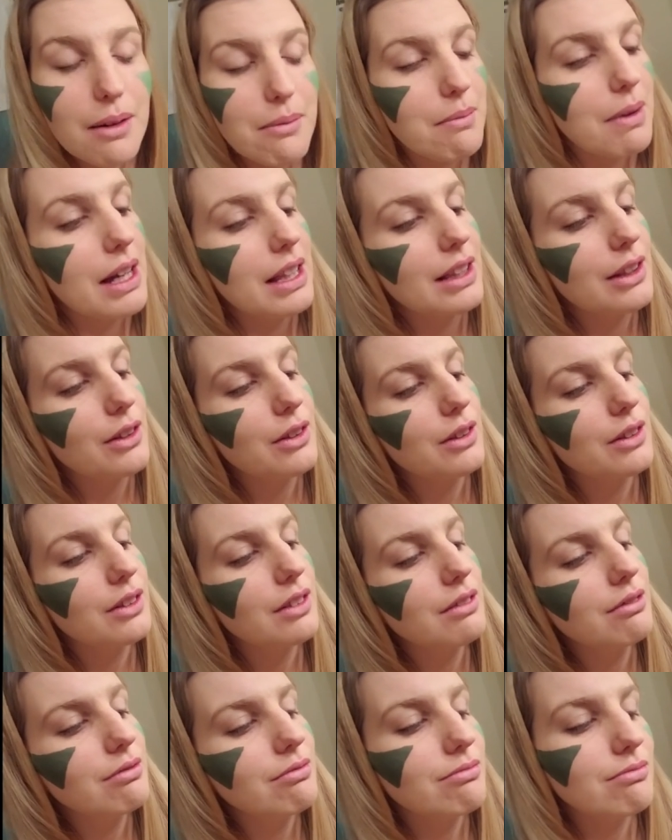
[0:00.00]
My
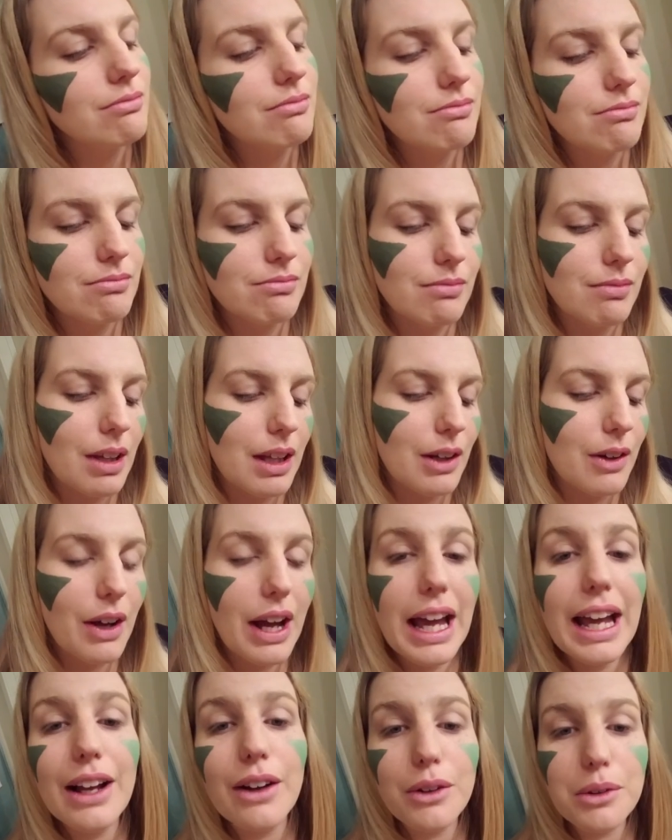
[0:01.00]
little, I don't know,
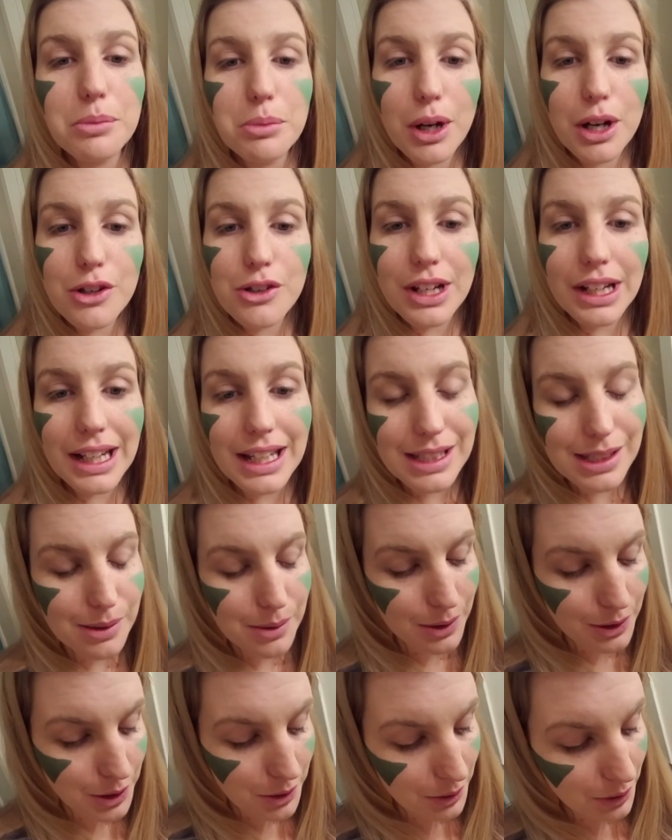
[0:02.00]
angled brush, I guess is
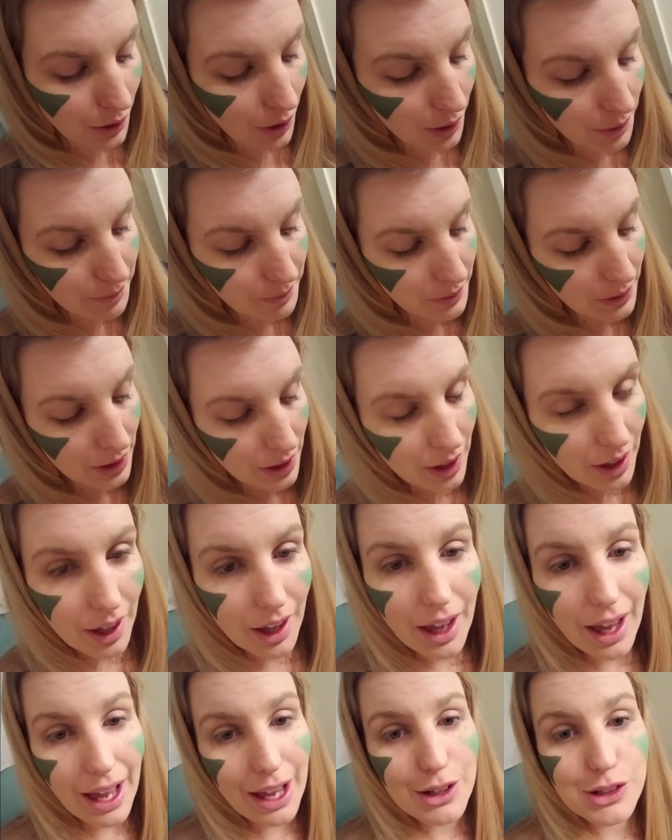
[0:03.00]
what you would call it.
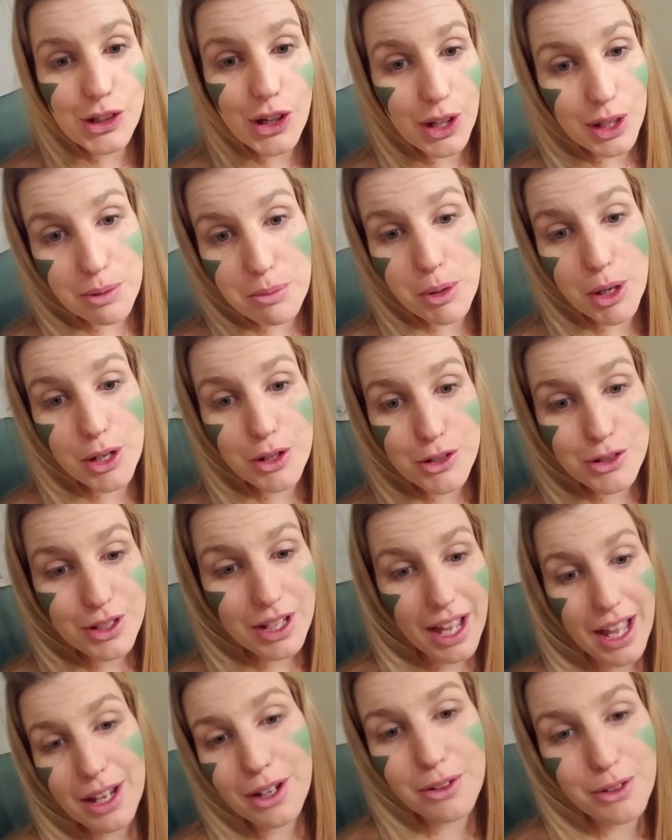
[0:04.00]
I just call it a brush.
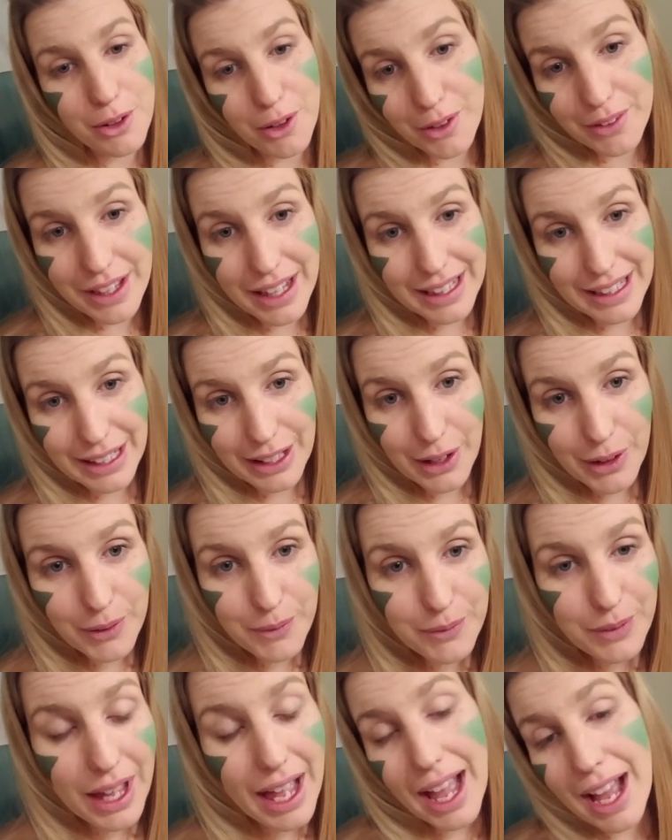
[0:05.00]
I don't know all that
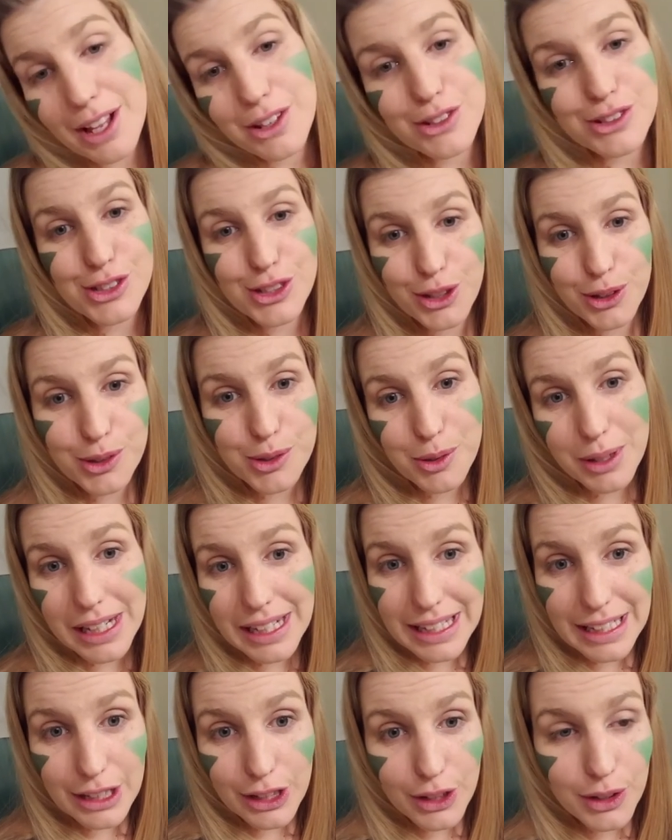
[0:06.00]
lingo. I just use what
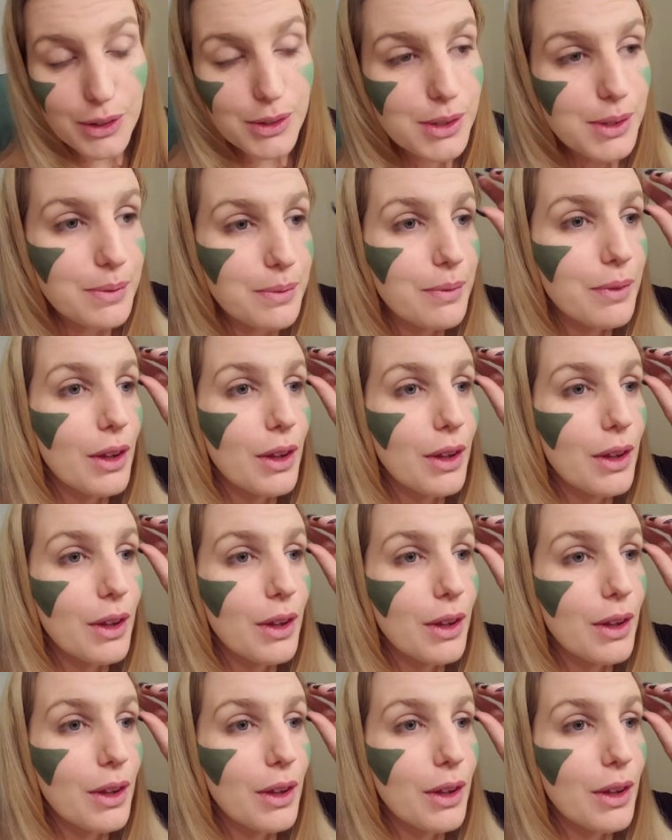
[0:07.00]
I need to use.